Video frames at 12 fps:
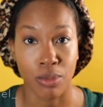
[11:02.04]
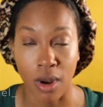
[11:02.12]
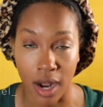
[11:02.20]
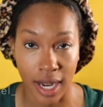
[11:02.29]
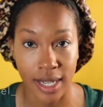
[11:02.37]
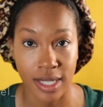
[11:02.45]

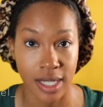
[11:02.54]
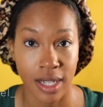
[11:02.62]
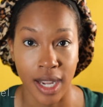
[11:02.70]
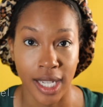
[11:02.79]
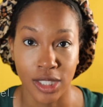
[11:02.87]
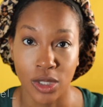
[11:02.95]
broad
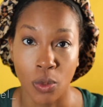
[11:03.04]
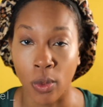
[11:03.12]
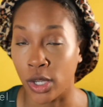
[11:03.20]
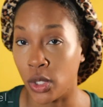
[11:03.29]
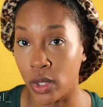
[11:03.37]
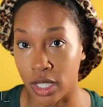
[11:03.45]
idea as to
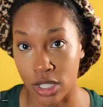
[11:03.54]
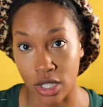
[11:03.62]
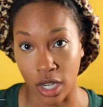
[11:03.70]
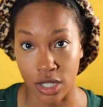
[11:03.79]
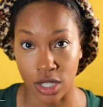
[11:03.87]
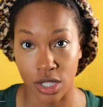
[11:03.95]
what you can
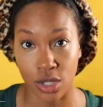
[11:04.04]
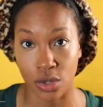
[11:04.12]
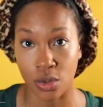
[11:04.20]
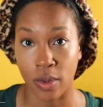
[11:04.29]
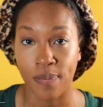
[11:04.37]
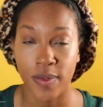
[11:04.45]
start to
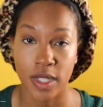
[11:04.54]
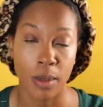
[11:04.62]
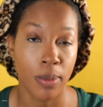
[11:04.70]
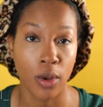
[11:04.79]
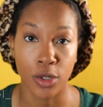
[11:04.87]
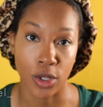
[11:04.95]
do to
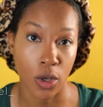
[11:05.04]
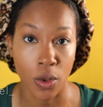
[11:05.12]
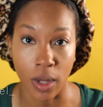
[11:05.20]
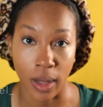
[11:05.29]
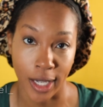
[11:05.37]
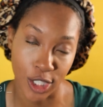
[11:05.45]
build your own
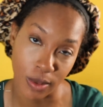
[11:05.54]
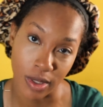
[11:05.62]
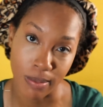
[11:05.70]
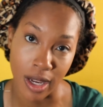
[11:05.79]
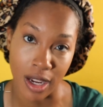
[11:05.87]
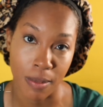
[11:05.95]
collection
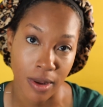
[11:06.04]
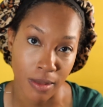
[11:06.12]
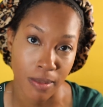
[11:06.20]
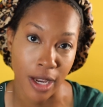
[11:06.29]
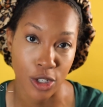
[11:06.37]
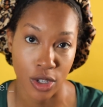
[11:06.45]
with makeup
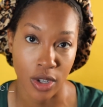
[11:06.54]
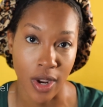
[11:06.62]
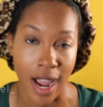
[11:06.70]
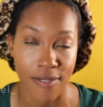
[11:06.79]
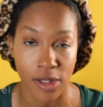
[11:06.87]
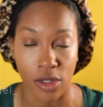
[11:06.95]
and make sure you
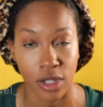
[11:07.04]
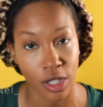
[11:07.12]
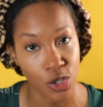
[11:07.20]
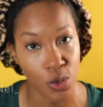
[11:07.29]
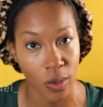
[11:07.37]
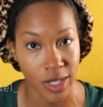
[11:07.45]
have the look
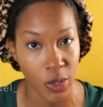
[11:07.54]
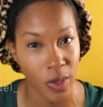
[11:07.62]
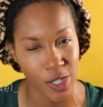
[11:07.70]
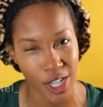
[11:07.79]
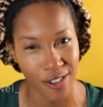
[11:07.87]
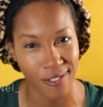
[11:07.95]
that you want to
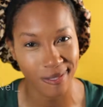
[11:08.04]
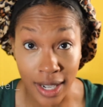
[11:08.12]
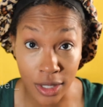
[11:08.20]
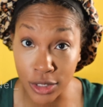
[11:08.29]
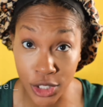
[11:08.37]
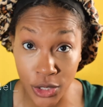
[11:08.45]
achieve. I
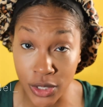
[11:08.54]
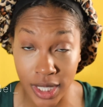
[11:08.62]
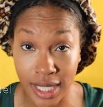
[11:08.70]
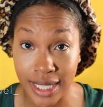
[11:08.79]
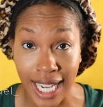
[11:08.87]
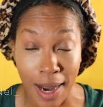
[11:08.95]
don't use
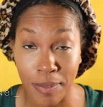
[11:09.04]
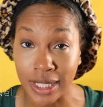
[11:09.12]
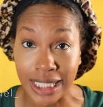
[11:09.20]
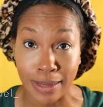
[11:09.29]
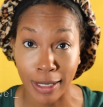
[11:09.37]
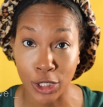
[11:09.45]
any type
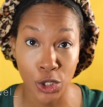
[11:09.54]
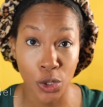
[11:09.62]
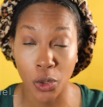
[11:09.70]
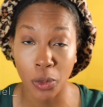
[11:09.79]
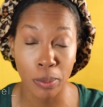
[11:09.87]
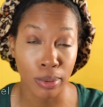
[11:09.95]
of
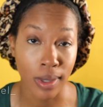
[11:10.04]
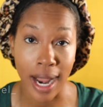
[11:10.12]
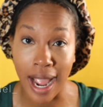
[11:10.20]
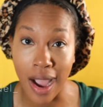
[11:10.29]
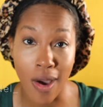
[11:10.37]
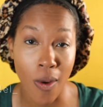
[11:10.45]
special
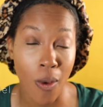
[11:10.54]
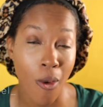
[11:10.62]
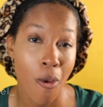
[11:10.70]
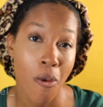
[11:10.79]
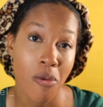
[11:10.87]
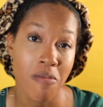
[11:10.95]

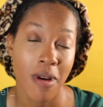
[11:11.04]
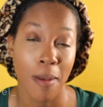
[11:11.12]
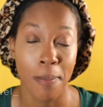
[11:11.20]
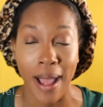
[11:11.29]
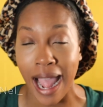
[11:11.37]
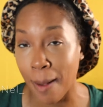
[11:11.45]
brow
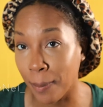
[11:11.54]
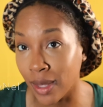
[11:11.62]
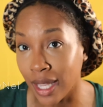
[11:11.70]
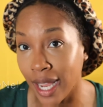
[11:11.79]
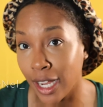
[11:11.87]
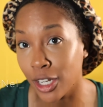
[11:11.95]

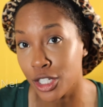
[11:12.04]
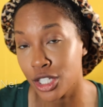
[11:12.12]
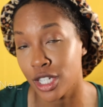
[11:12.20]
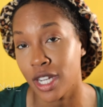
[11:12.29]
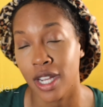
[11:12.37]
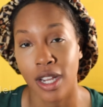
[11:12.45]

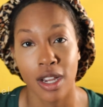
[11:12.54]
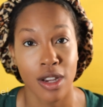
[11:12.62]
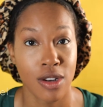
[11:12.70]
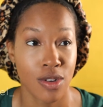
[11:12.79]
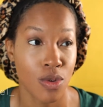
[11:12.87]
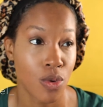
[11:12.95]

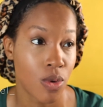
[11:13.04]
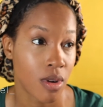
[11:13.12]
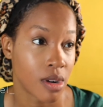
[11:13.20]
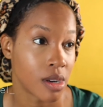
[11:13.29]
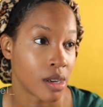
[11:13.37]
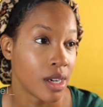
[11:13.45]
application
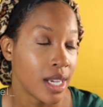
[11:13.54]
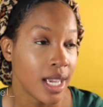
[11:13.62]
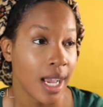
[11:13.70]
or